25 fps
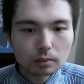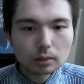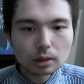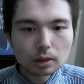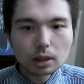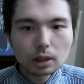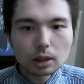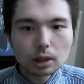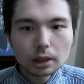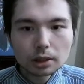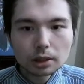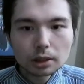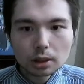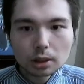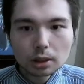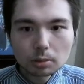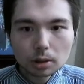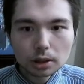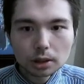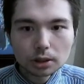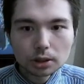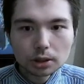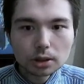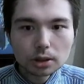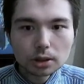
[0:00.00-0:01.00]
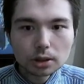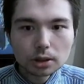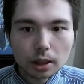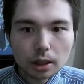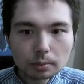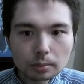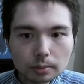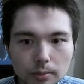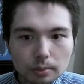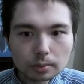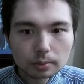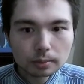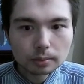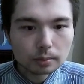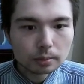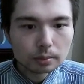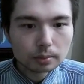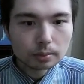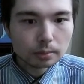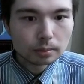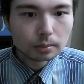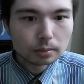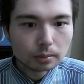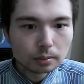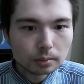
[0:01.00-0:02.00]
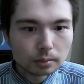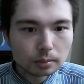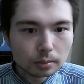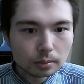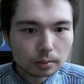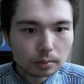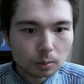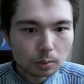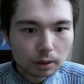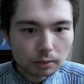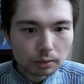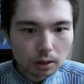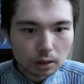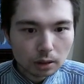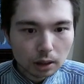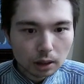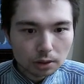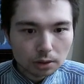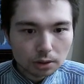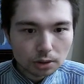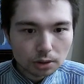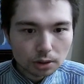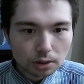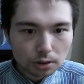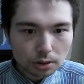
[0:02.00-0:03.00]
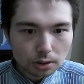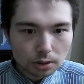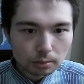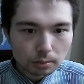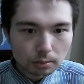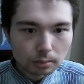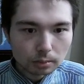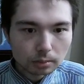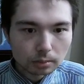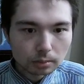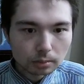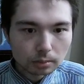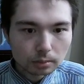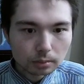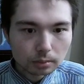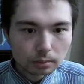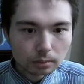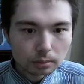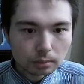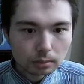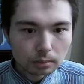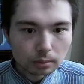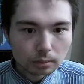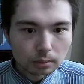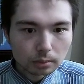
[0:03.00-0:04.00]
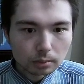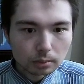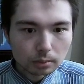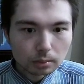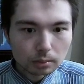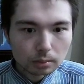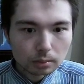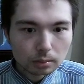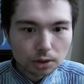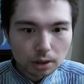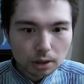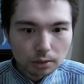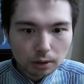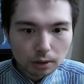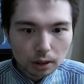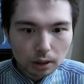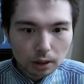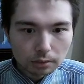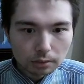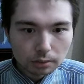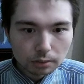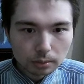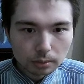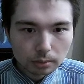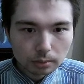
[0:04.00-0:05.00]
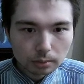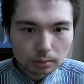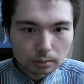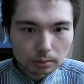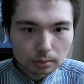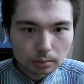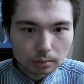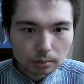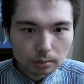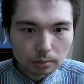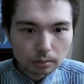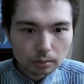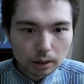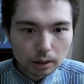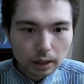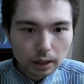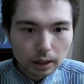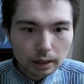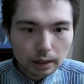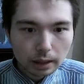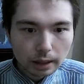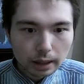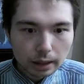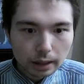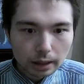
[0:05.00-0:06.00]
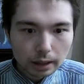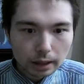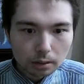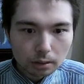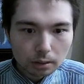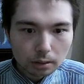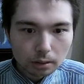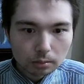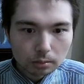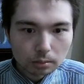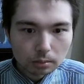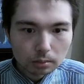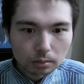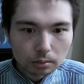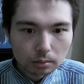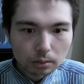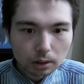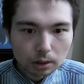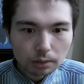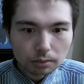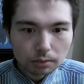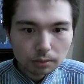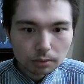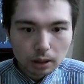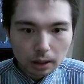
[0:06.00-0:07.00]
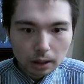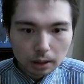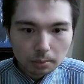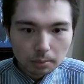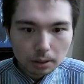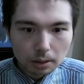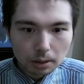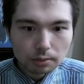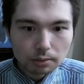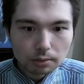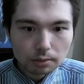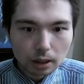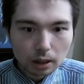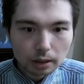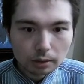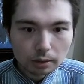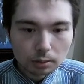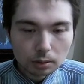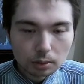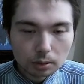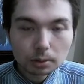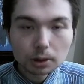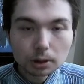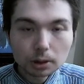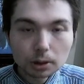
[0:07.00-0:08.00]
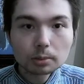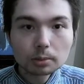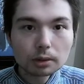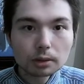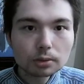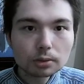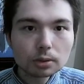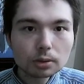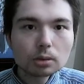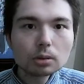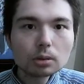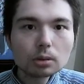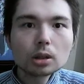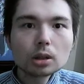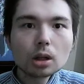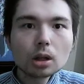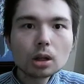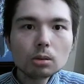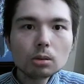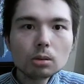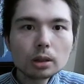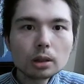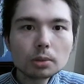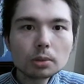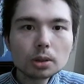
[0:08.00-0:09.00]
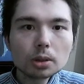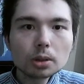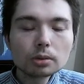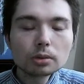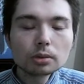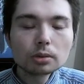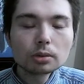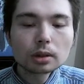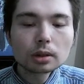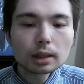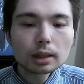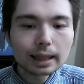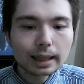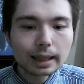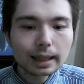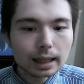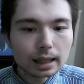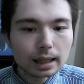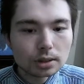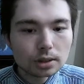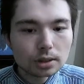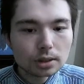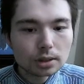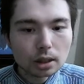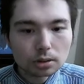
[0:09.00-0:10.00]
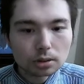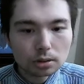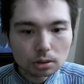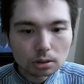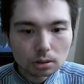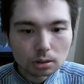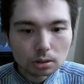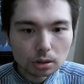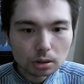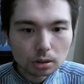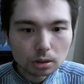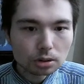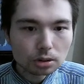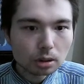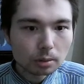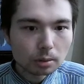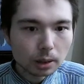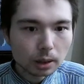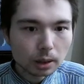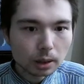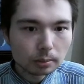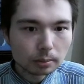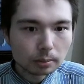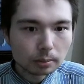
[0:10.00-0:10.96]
Let's summarize this game. We have the London system, c5, and now if knight b5 with bishop f4, only move knight a6. You've got to stop it.